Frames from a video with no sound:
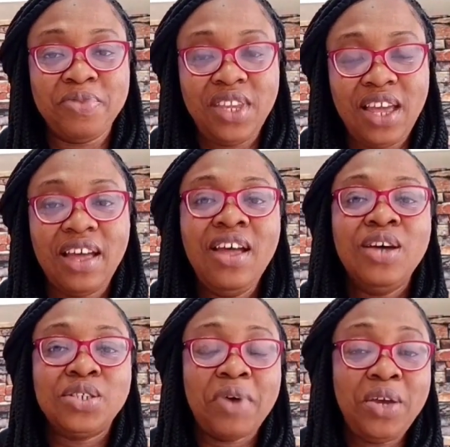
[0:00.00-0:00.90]

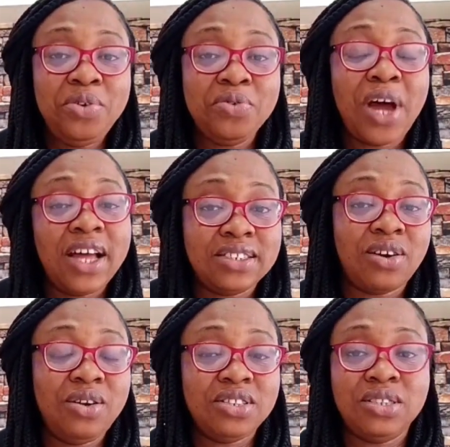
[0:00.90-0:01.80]
Yeah, so when you add
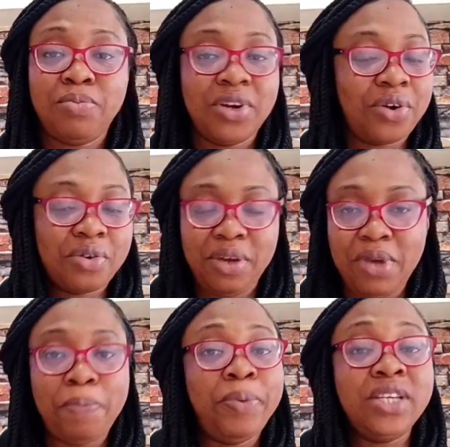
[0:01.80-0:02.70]
color to the
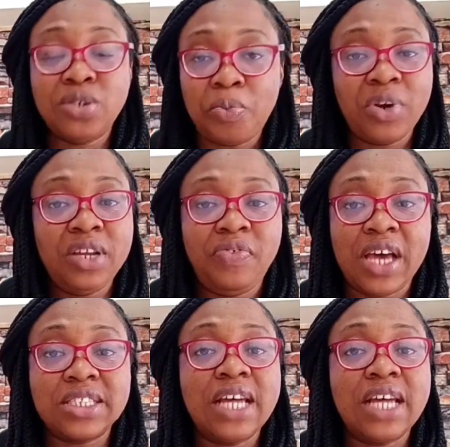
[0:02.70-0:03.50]
buttercream, it picks up really fast,